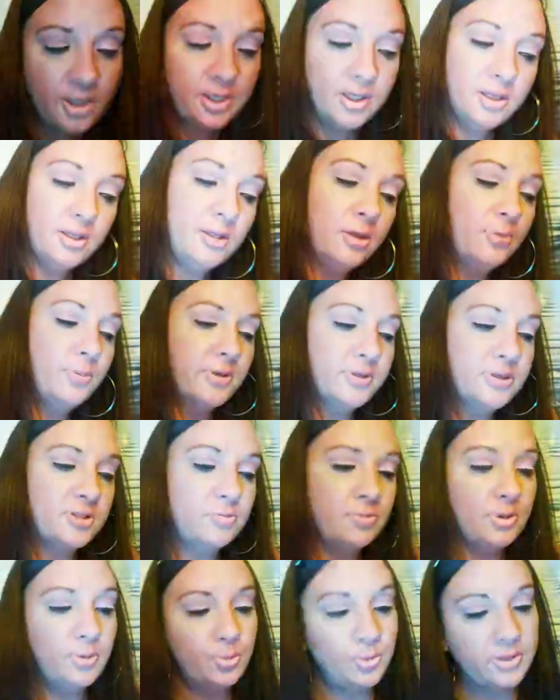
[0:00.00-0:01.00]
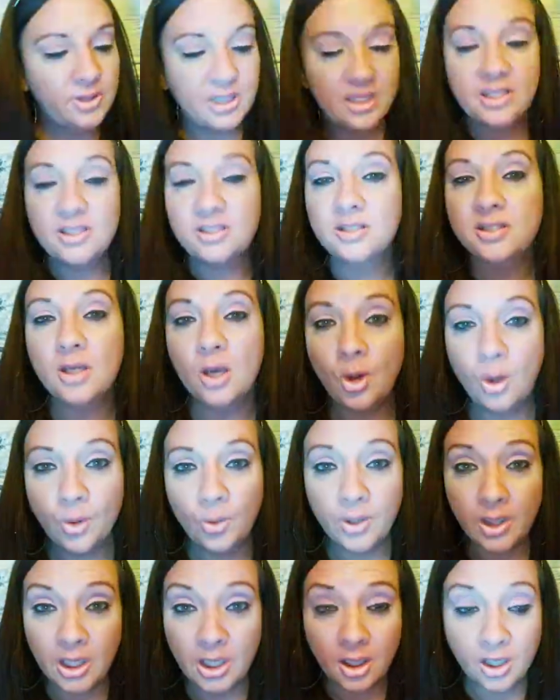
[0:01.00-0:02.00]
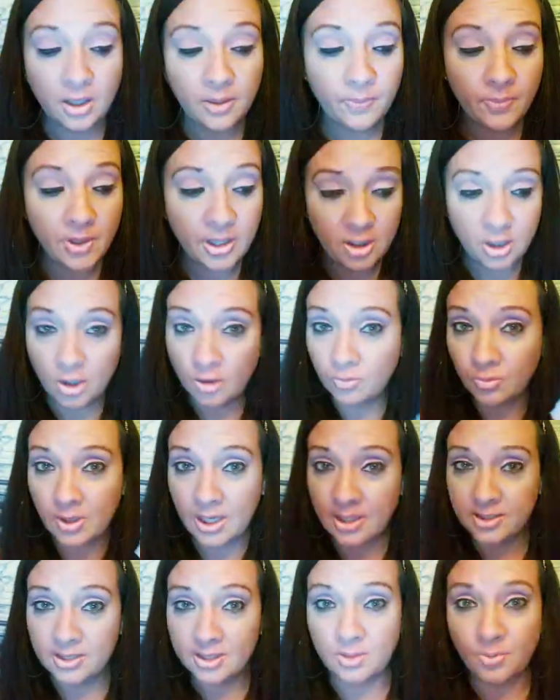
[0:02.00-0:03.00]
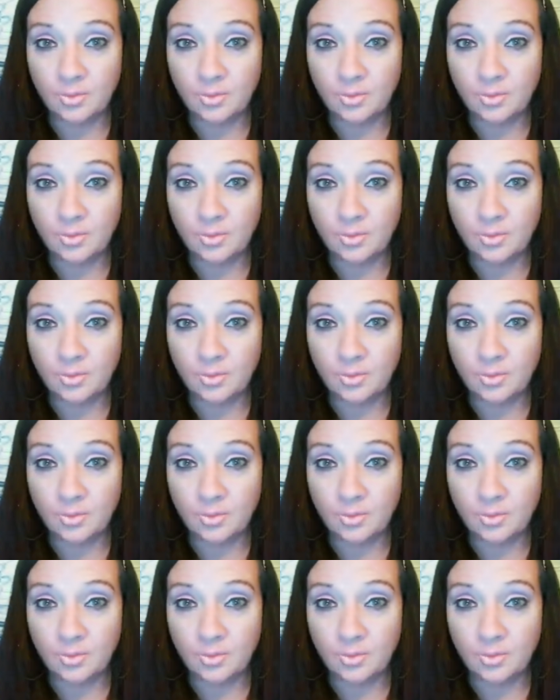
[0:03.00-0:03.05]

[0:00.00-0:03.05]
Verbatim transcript: Yeah, they're about to reap what they sow here. And you're rising